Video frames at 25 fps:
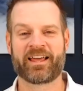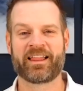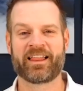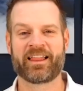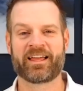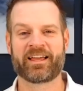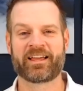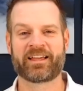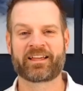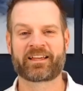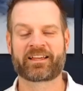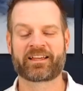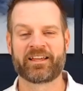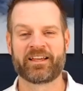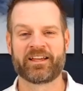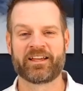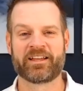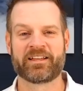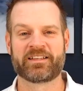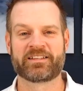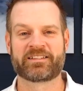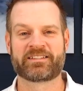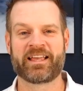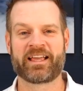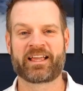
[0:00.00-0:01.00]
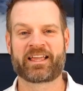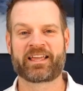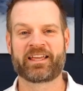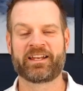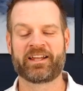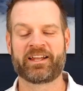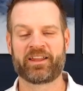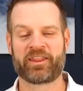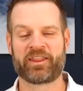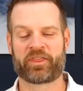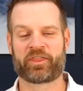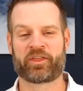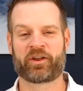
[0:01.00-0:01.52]
that like second
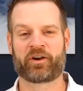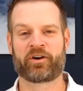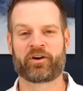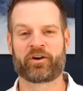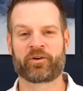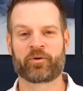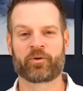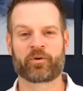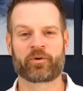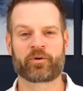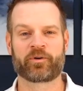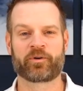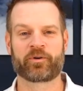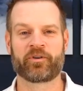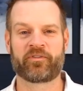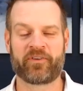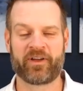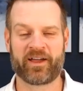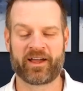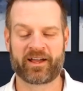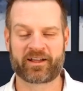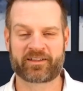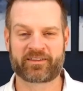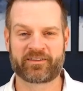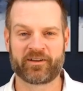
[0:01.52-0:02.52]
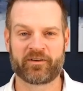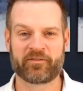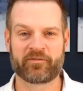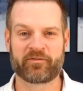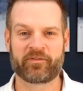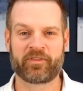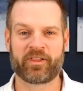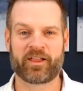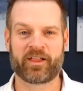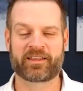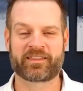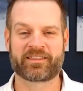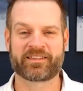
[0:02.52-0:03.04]
and third order effect of
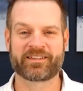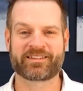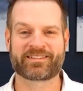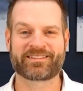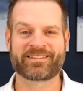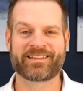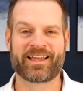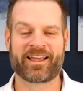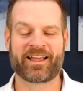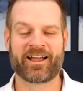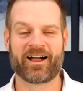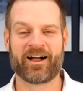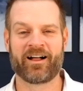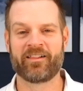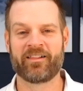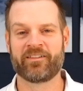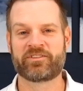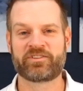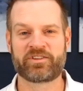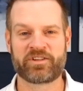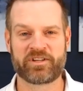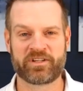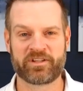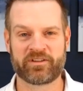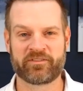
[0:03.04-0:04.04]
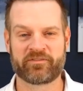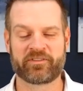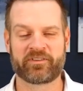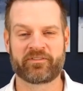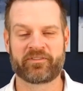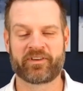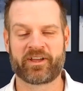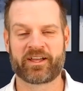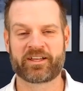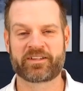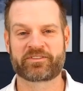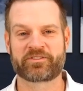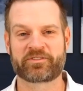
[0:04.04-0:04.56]
like the psychology of
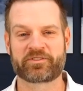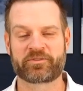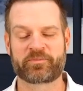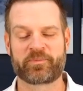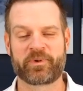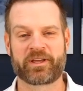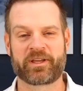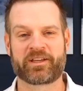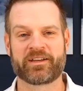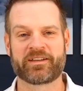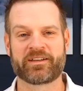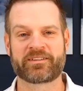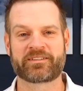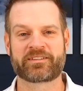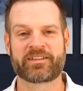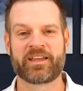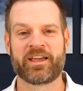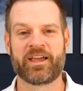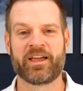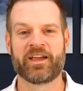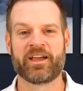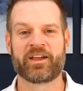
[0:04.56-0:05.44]
investors, because